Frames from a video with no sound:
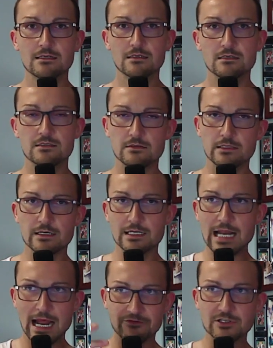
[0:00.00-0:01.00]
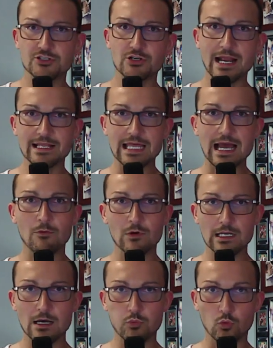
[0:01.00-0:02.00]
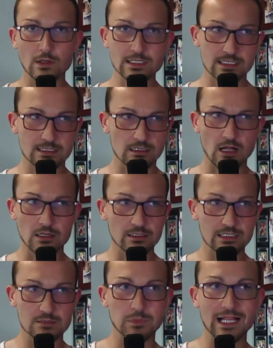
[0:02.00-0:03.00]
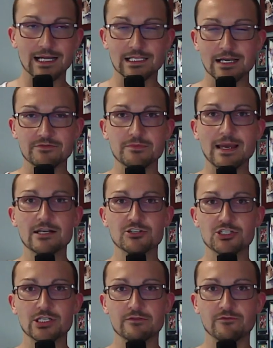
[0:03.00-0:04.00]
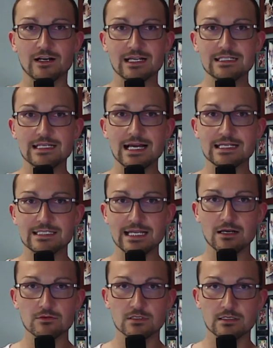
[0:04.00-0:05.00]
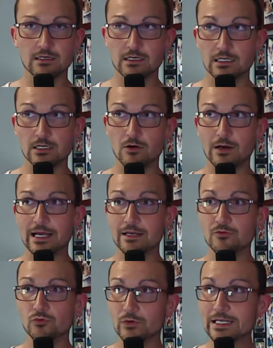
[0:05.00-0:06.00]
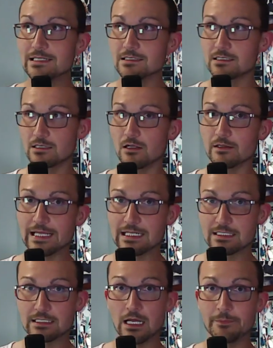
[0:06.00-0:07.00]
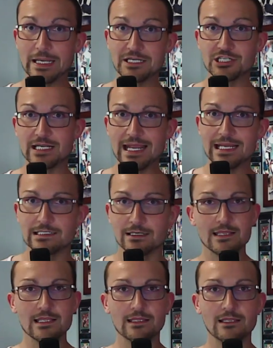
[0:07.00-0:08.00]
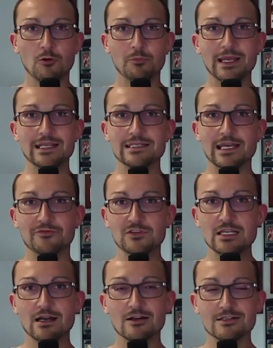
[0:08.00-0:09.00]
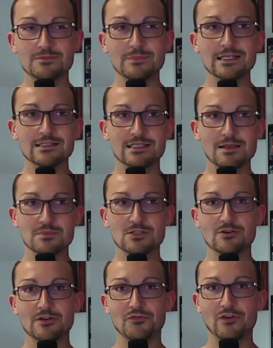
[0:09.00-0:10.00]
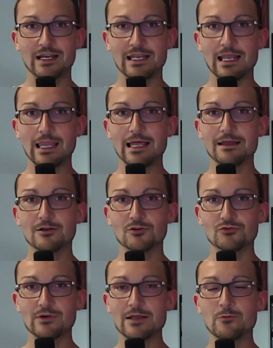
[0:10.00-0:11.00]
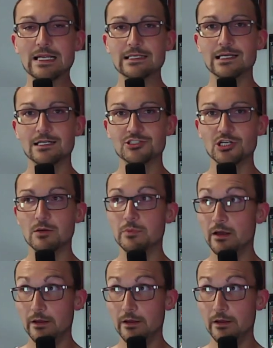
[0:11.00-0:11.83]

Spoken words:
So they're going to have to drag that one up once all of this Black Lives Matter shit fucking dies down. So they're going to go ahead and reinstall that Stop Asian Hate. And then they'll paint FDR as being some sort of fucking right-wing nut job.